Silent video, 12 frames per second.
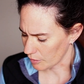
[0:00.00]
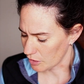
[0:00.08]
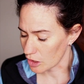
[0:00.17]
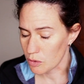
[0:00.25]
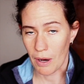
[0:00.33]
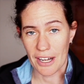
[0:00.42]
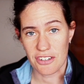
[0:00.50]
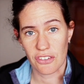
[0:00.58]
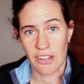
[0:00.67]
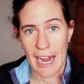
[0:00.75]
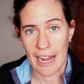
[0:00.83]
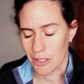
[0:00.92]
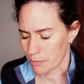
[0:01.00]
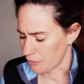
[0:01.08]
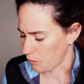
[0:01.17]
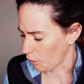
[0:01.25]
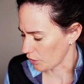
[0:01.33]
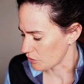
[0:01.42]
Good questions asked
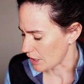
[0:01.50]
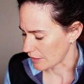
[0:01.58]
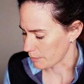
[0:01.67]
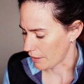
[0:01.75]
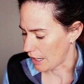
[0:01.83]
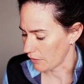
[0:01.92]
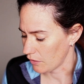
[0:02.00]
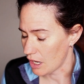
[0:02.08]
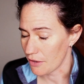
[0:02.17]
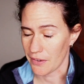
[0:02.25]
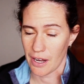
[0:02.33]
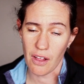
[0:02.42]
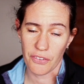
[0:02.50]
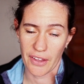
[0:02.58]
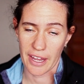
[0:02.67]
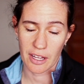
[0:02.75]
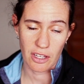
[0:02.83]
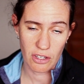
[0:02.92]
before you take the bridle off. And I'll
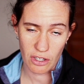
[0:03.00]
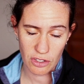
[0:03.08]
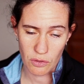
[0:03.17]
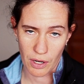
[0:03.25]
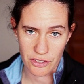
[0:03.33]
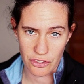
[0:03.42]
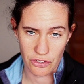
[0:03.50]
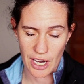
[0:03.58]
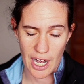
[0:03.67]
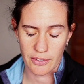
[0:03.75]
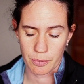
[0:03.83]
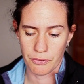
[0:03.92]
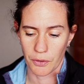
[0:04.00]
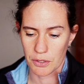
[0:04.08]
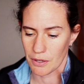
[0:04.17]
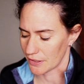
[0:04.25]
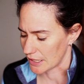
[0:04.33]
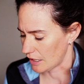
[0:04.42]
say good questions to ask before you
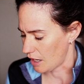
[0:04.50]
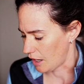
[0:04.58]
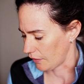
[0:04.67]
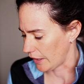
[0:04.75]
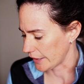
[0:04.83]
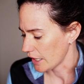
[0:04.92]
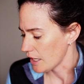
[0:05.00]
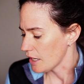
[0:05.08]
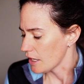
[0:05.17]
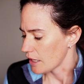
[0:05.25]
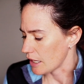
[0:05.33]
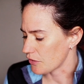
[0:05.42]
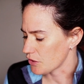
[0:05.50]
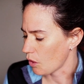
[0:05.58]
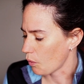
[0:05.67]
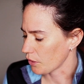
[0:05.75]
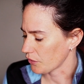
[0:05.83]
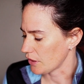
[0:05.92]
even get on. Like, is your
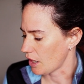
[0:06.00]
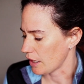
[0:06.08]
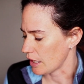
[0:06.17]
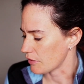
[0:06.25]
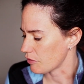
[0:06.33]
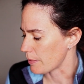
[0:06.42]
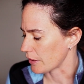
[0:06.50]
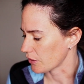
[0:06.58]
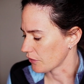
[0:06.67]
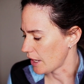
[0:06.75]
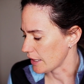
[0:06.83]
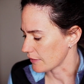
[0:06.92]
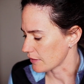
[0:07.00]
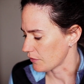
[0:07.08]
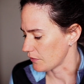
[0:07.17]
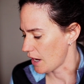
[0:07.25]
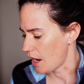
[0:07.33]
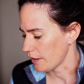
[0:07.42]
horse in familiar settings? If
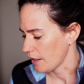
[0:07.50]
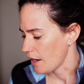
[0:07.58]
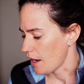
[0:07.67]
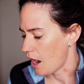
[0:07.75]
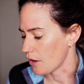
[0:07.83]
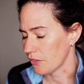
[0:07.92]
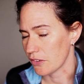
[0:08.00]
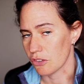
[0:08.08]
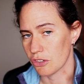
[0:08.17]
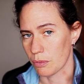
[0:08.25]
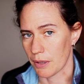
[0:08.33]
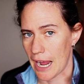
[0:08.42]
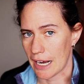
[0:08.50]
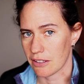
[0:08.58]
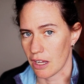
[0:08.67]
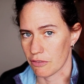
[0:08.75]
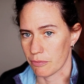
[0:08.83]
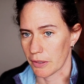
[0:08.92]
not, how does he usually react to
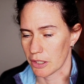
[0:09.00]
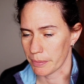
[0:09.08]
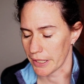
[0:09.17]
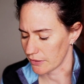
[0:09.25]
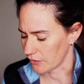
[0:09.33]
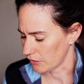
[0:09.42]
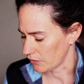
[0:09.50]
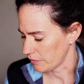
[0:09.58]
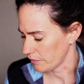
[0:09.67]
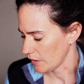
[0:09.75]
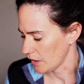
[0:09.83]
unfamiliar places?